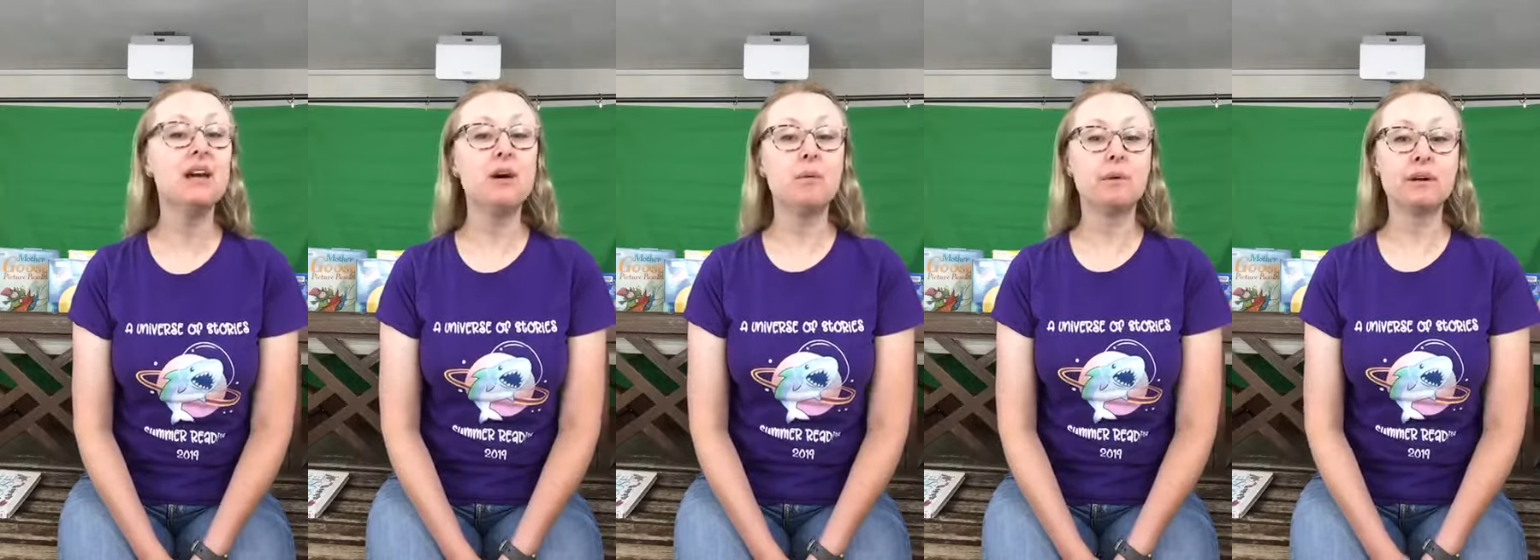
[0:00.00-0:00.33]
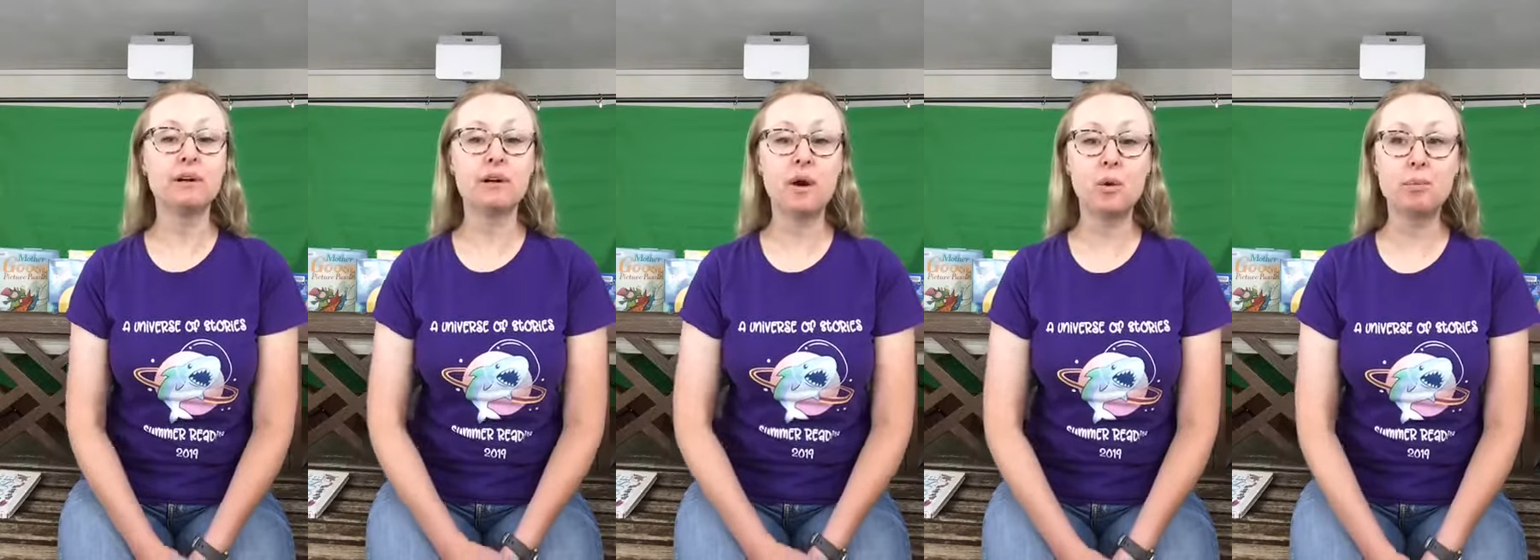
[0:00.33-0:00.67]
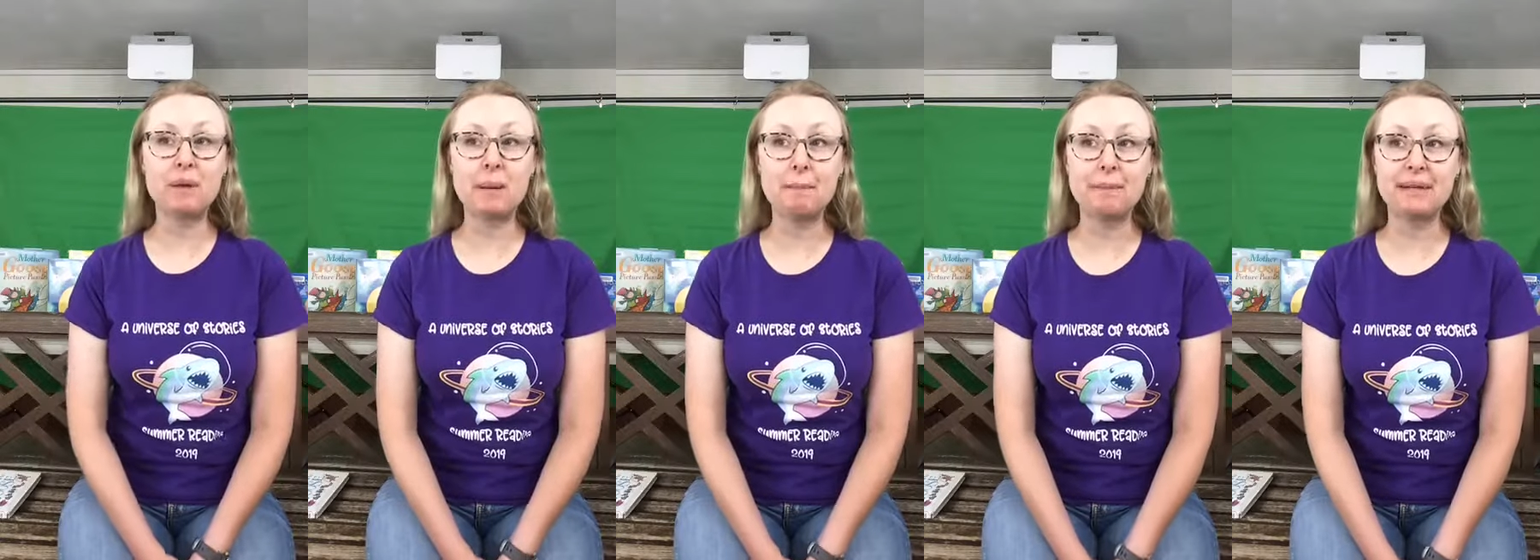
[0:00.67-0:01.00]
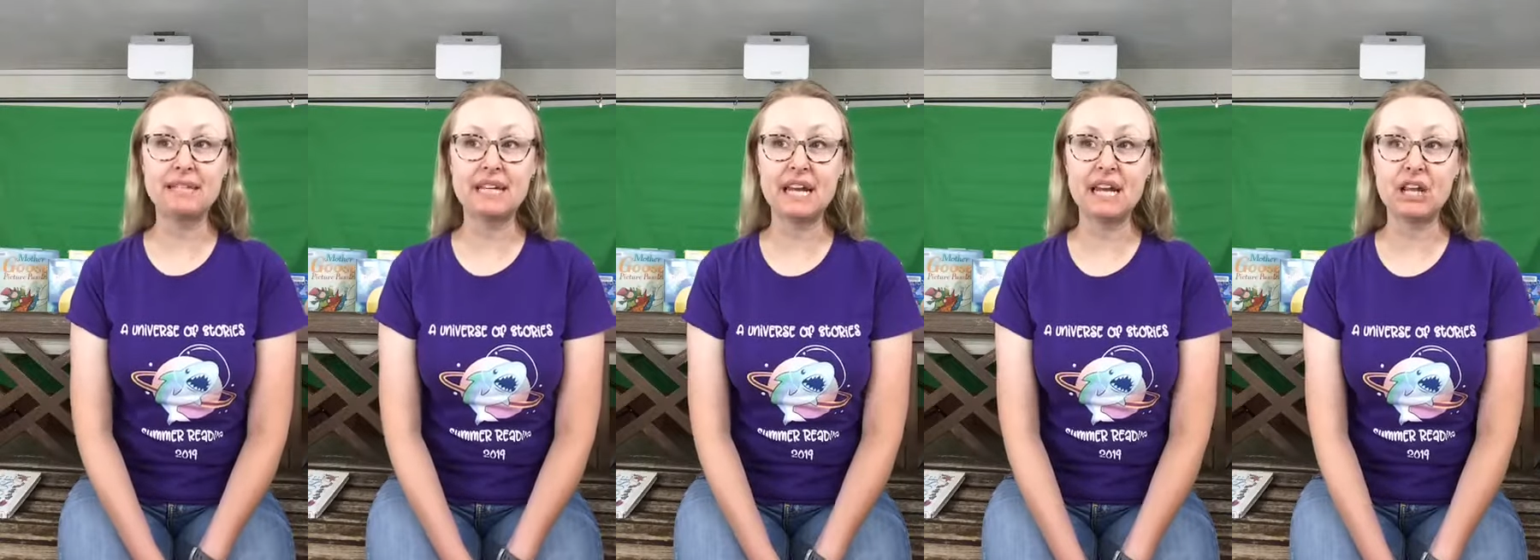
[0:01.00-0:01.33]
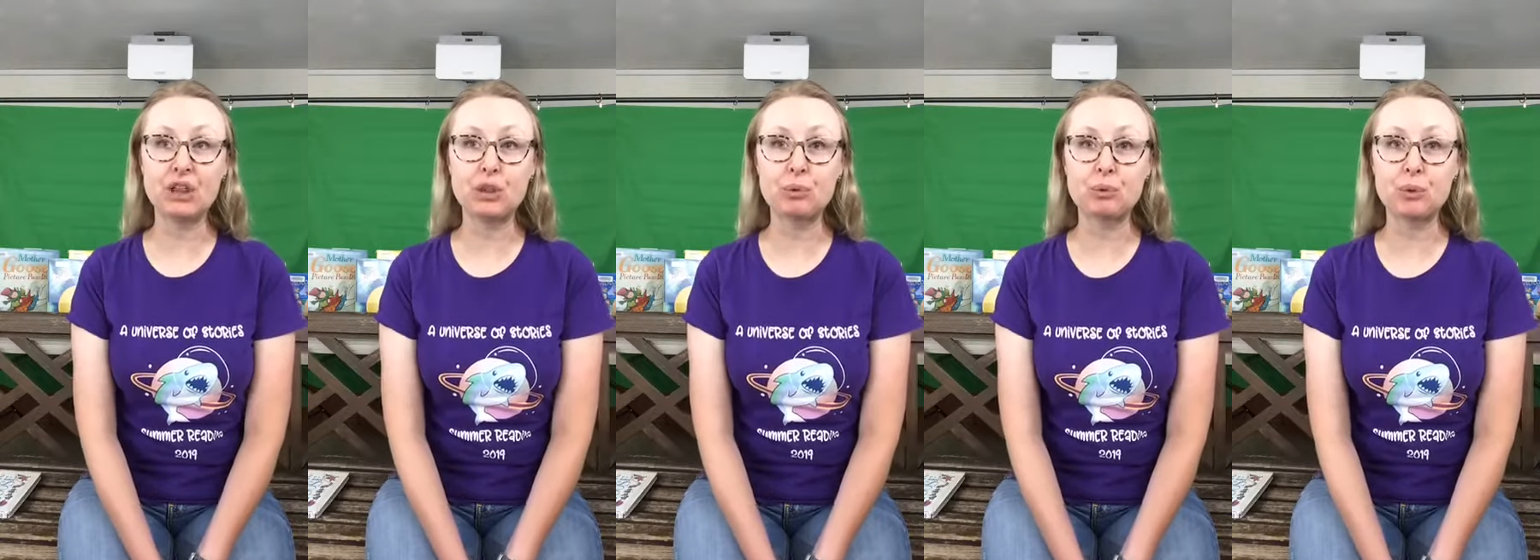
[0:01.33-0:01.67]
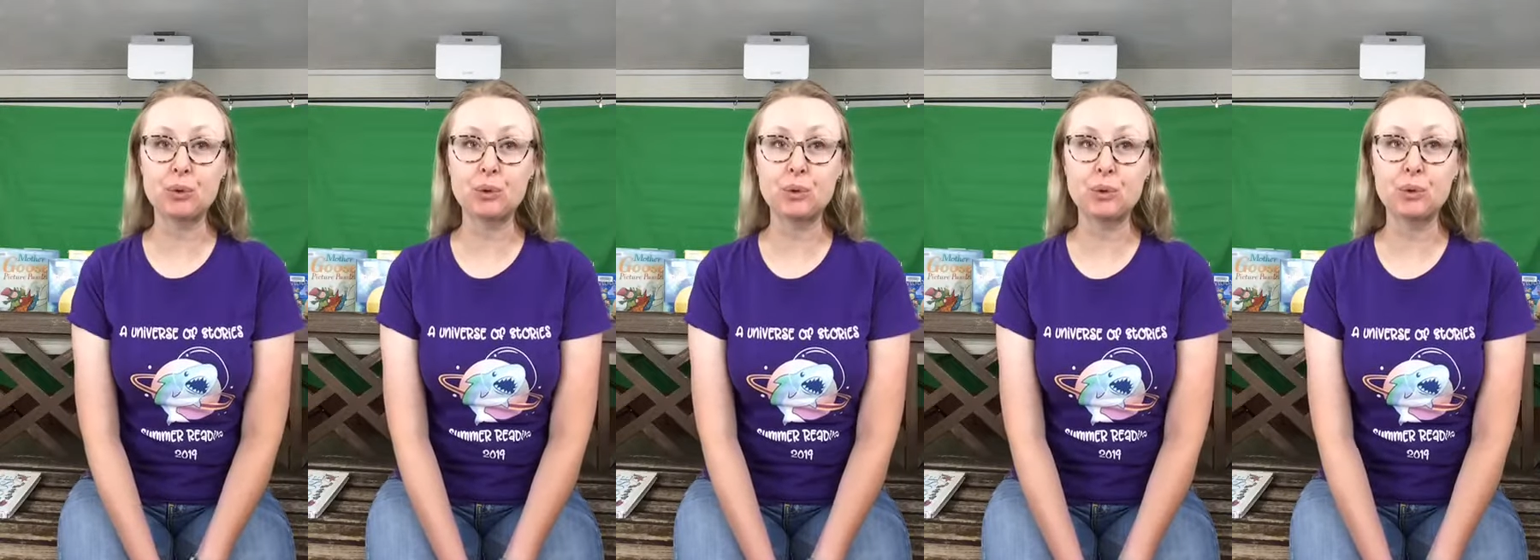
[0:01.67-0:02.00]
We are open Monday
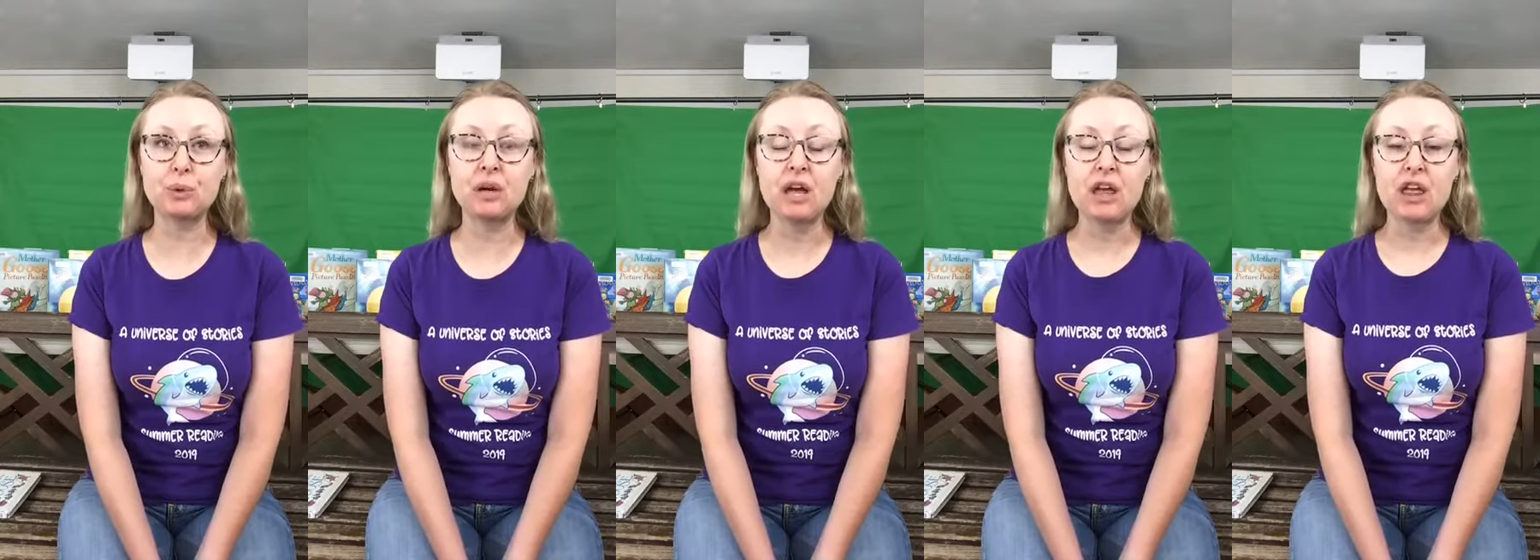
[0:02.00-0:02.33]
through